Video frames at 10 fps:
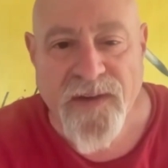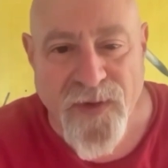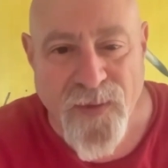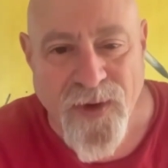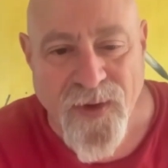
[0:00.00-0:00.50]

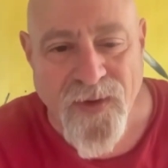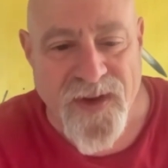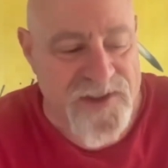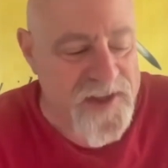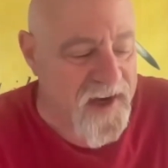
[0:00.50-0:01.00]
you will,
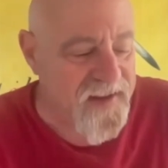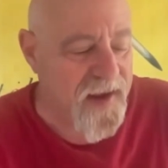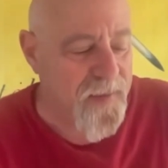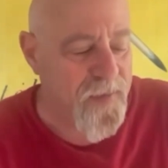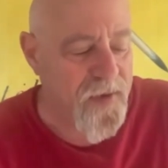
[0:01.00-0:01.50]
inside
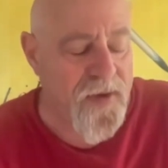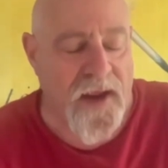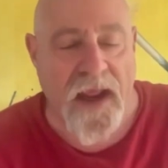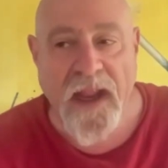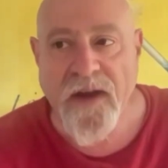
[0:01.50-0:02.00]
them,
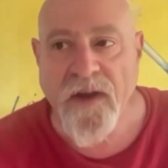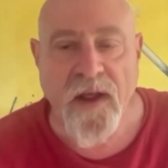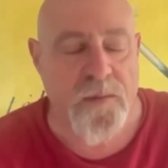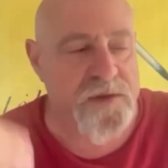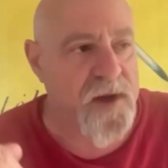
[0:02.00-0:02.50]
and
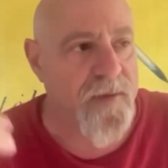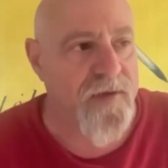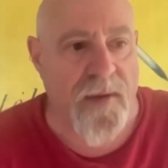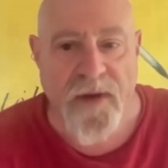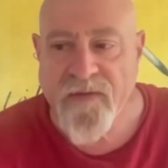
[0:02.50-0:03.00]
some of
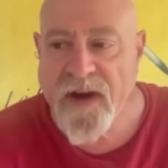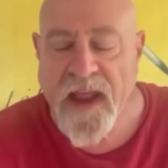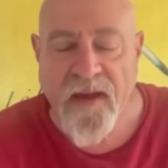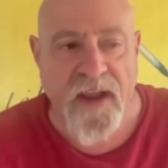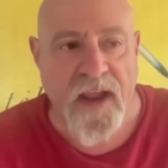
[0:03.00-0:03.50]
them even
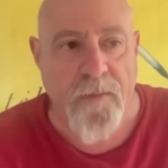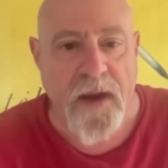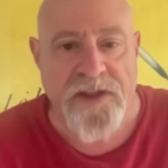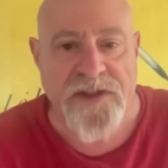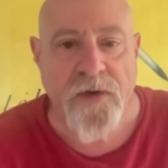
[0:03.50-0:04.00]
have
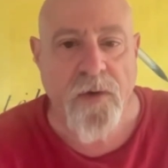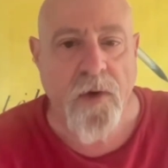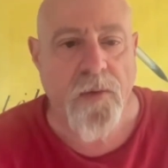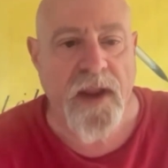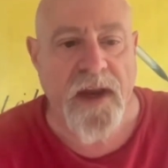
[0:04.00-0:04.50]
animation
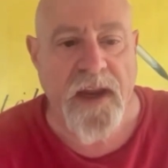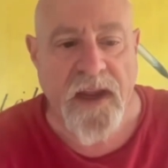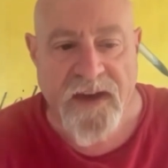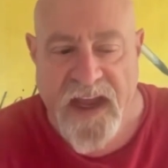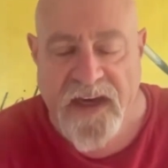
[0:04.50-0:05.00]
already
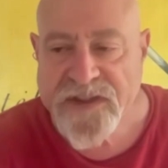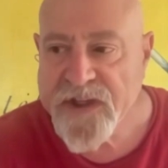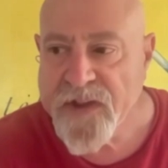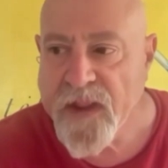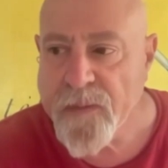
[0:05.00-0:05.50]
attached to
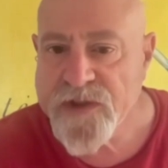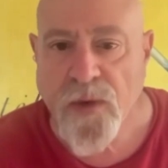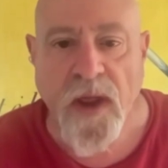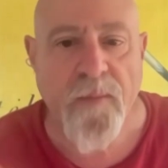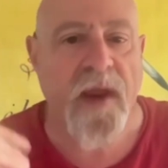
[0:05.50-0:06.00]
them. So
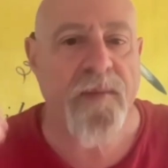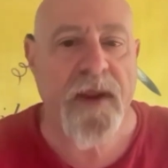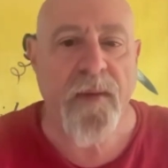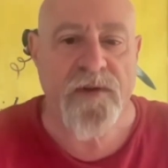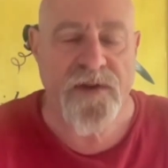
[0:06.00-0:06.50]
I might be
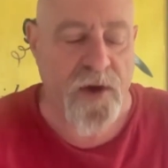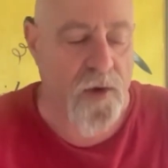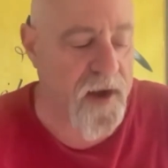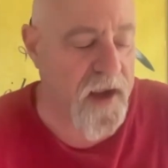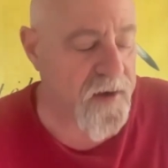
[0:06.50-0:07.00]
able to go
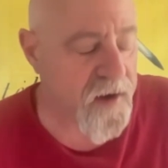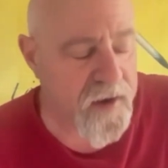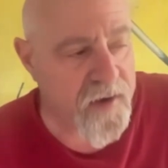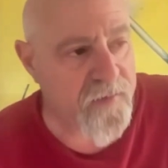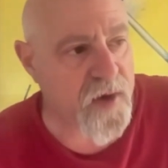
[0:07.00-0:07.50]
get,
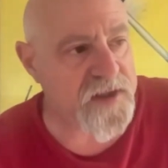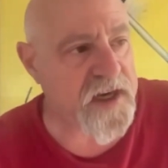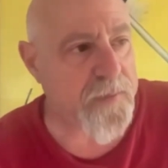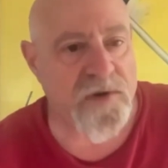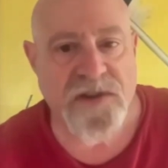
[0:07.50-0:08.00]
for
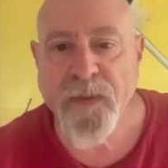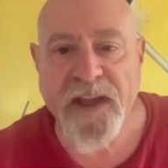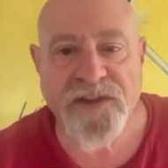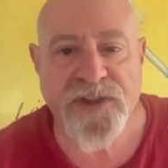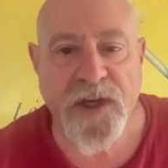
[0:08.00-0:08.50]
example,
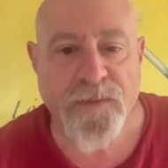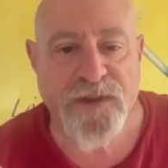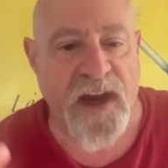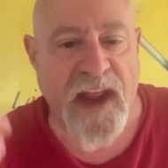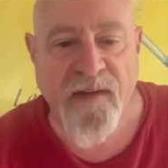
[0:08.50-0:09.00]
spaceships
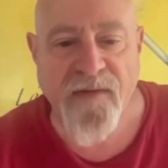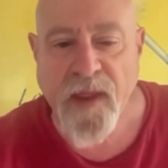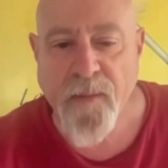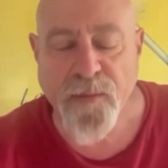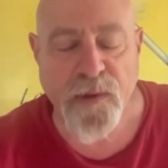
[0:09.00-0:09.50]
and have
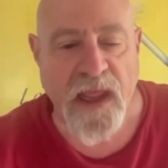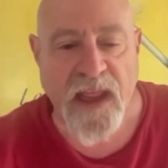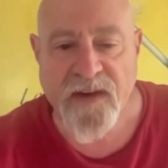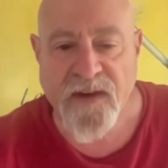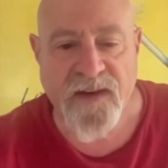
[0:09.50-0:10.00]
them
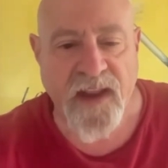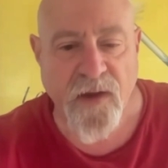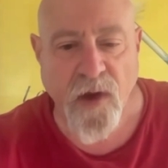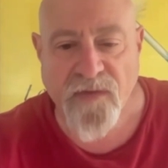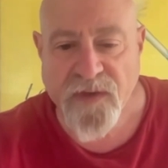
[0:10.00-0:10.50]
land and take
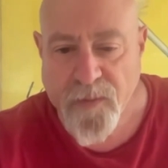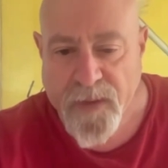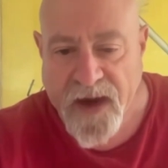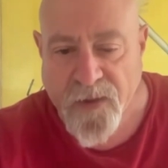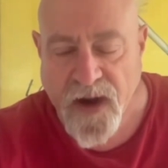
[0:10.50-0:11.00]
off in the
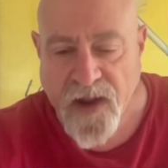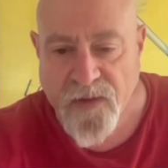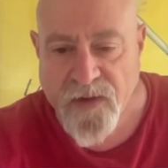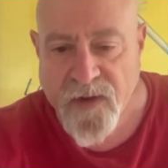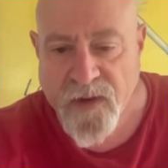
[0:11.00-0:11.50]

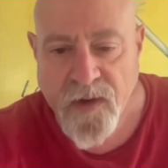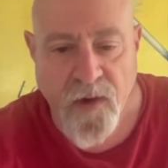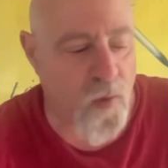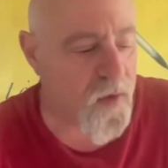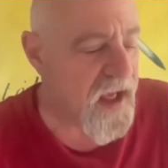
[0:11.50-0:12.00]
background
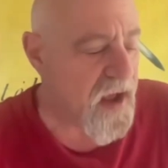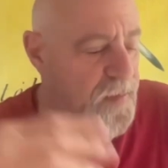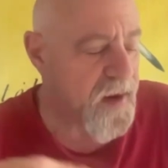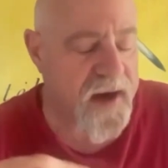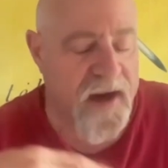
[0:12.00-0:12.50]
without
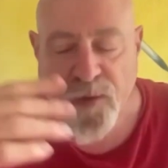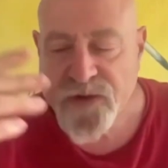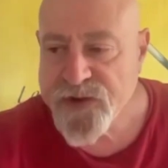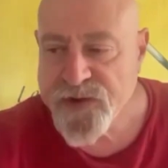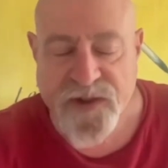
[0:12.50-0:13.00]
being able
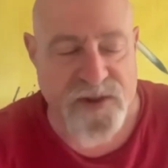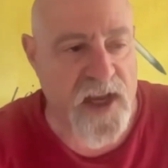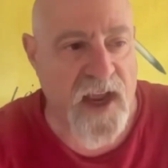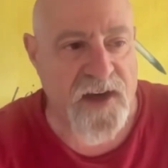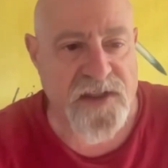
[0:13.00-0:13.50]
to
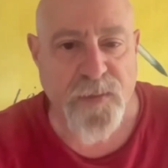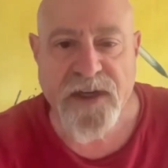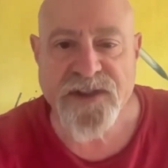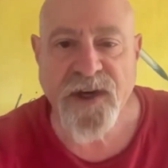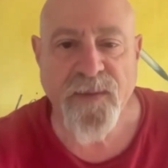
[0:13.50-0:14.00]
design a
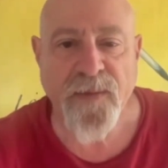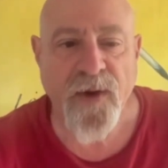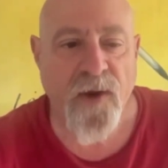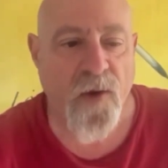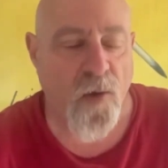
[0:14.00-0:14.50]
spaceship
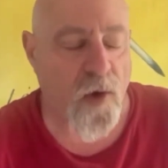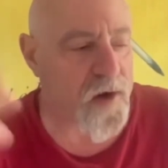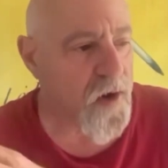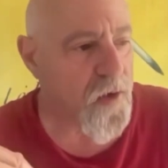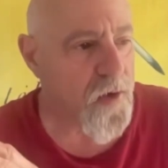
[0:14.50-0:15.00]
or
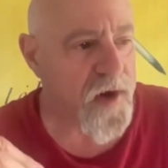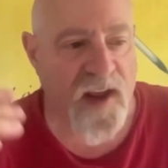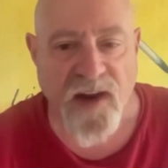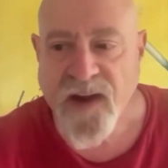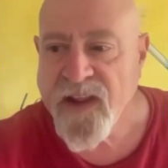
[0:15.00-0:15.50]
code
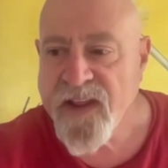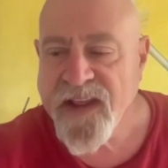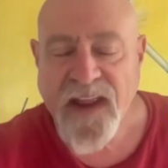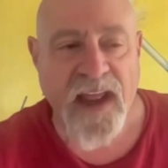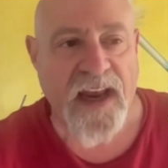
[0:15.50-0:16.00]
in
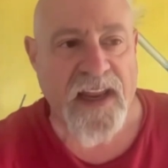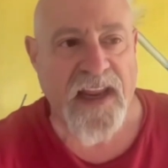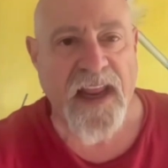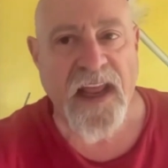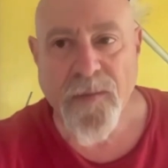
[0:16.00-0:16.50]

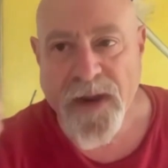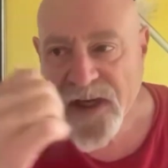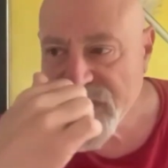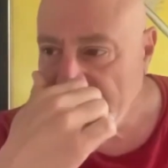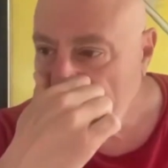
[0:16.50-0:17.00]
any
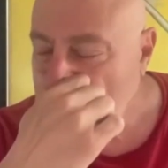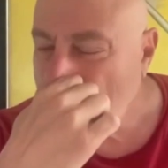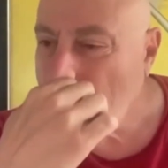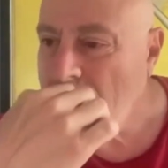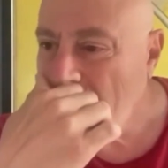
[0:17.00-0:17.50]
animation
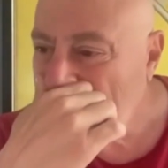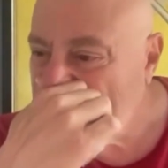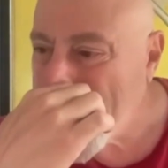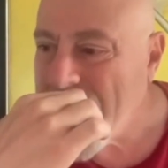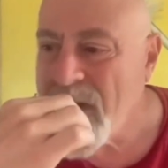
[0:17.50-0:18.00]
or
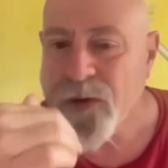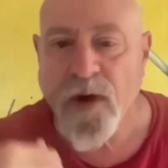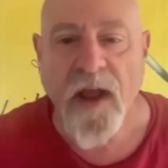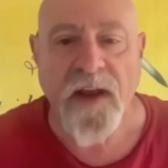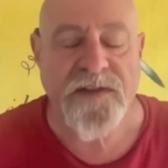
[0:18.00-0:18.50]
other
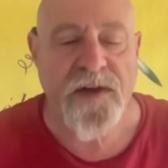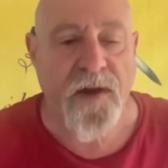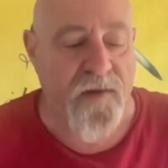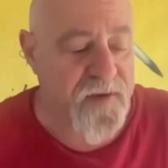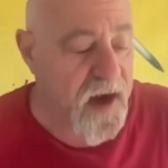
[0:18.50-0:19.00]
kinds
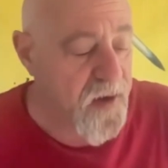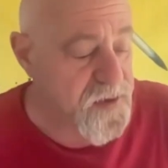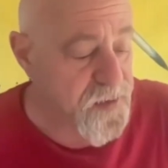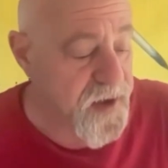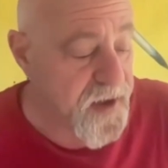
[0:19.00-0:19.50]
of
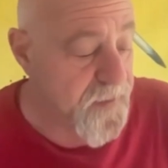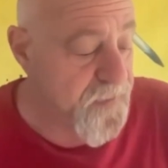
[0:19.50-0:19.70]
character rigging.